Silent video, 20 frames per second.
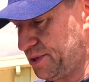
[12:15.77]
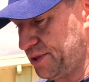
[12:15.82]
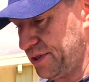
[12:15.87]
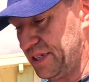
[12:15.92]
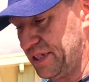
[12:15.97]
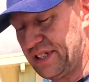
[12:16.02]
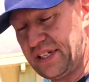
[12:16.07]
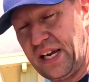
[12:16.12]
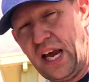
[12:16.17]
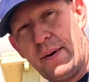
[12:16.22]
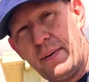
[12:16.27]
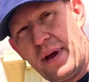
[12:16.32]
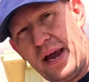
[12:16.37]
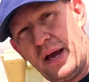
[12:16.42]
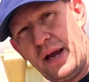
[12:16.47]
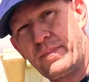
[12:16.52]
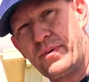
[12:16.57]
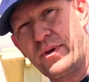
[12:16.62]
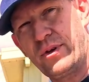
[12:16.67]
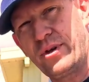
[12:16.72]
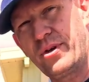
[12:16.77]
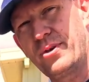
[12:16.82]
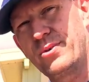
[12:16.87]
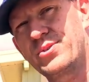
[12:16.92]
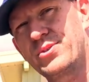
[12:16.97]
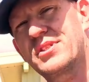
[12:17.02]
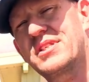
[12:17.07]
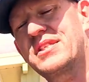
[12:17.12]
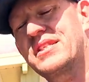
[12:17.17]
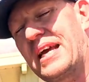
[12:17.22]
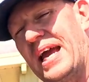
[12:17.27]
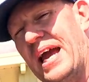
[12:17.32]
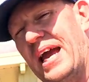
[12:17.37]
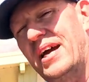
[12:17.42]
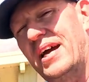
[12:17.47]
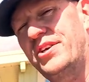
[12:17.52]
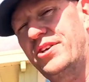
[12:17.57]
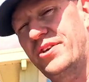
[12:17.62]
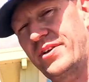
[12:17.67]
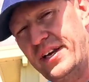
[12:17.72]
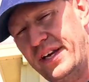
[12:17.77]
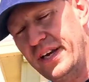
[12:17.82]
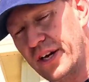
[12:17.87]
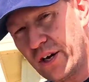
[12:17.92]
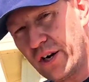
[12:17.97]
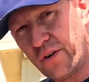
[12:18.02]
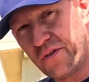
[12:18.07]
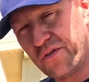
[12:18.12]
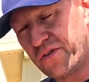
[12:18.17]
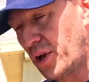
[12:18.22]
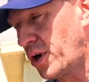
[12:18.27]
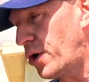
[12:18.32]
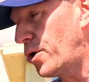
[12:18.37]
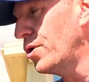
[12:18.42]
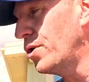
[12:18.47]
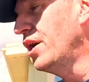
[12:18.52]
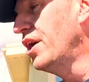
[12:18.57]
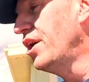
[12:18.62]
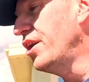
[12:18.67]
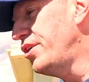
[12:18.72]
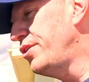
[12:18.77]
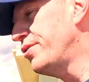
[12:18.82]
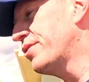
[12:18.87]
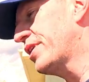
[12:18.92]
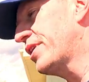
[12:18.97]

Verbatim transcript: So the same app you used to add your EcoFlow, you